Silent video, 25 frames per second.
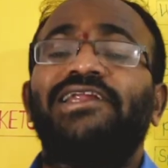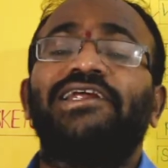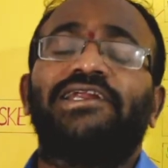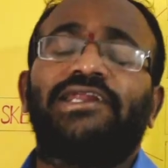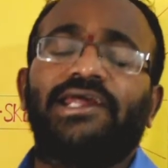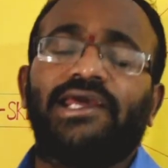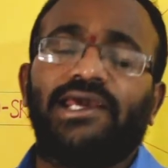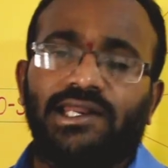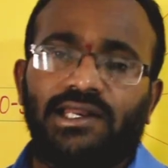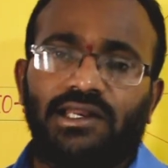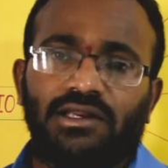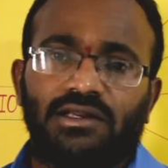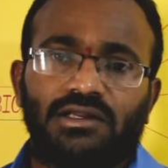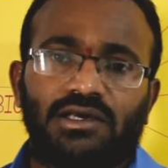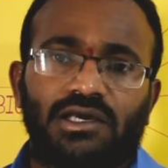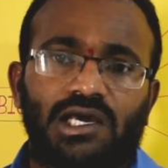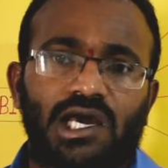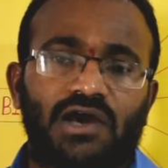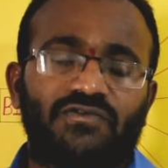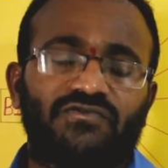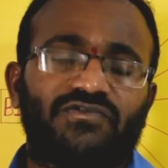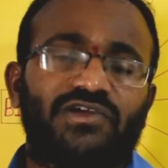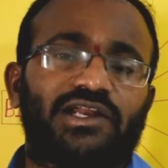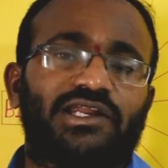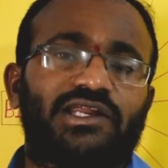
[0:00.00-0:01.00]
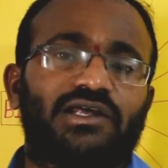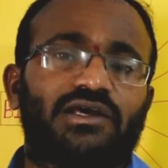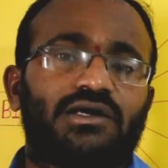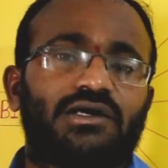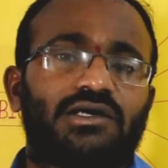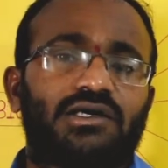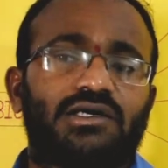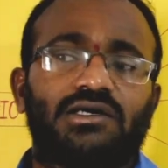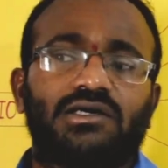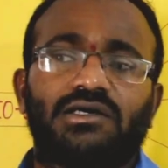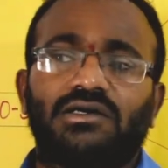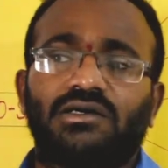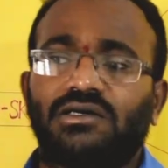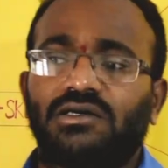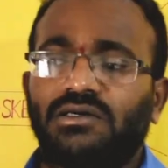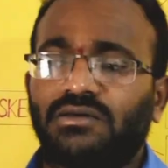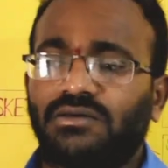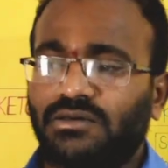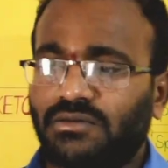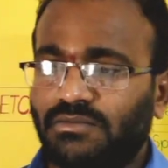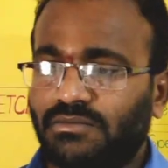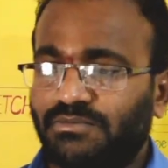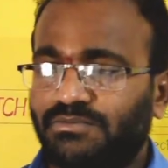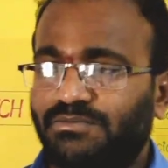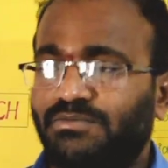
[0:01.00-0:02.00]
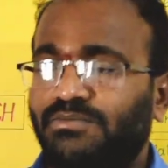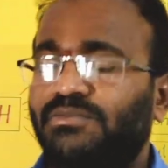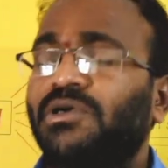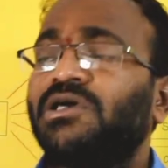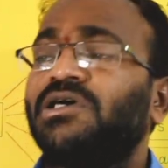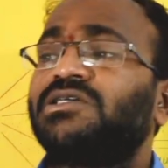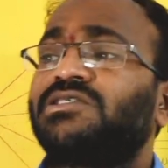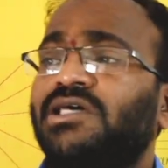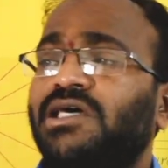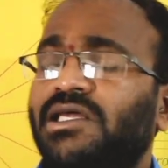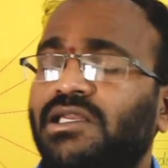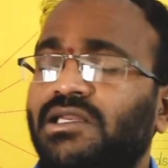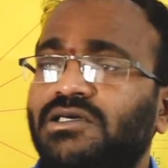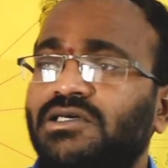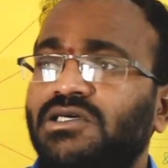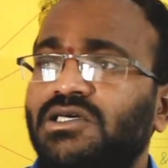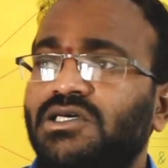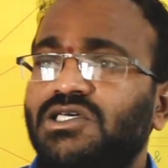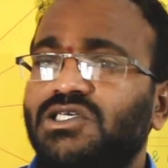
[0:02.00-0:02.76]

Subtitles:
detail of that person,